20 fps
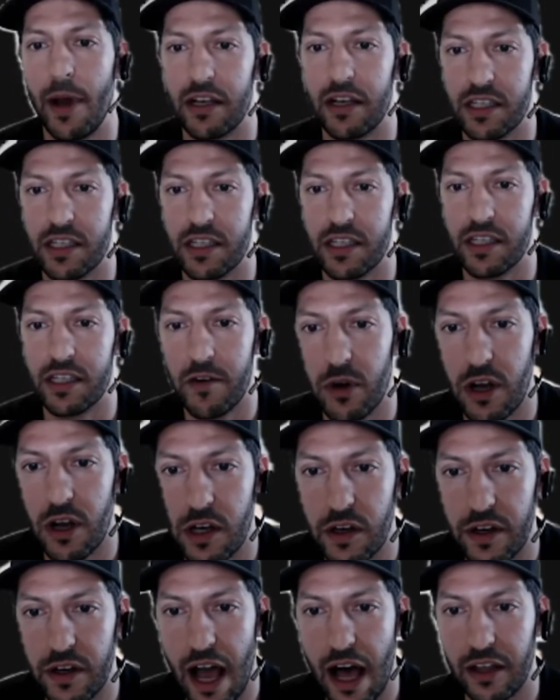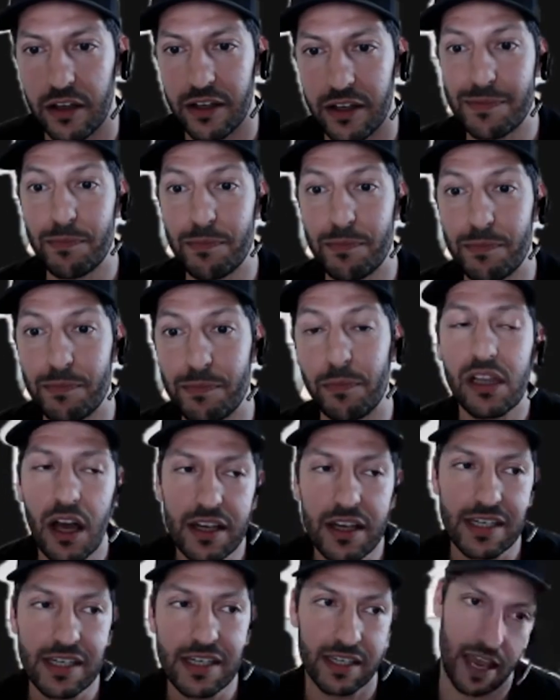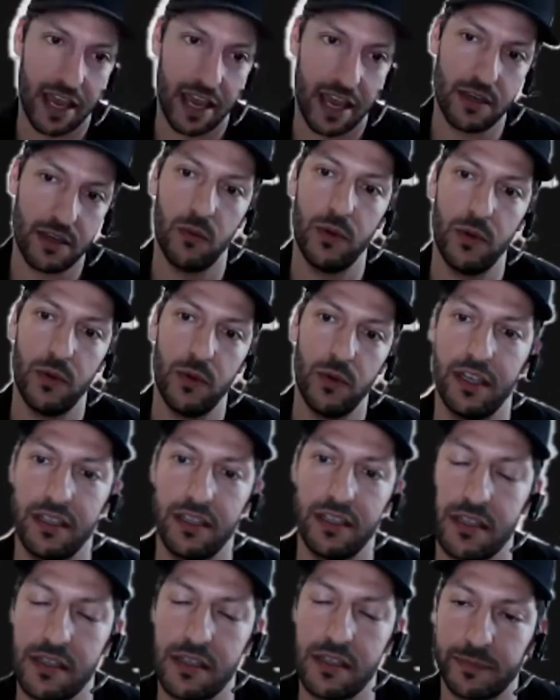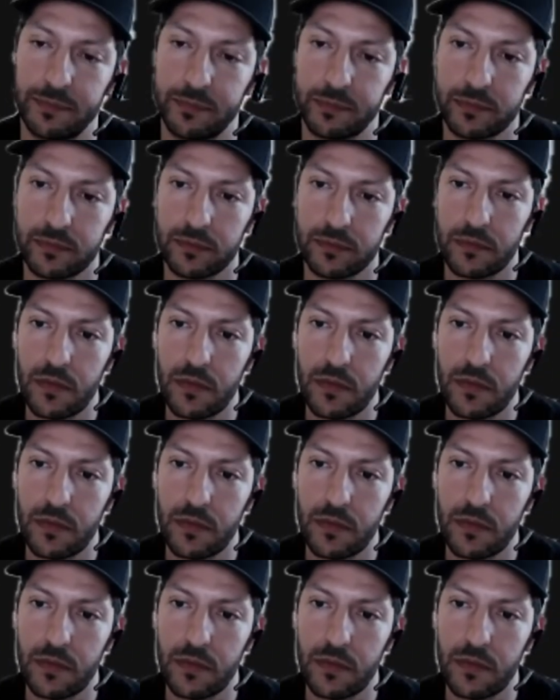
about seven thousand one hundred dollars plus eight weekends.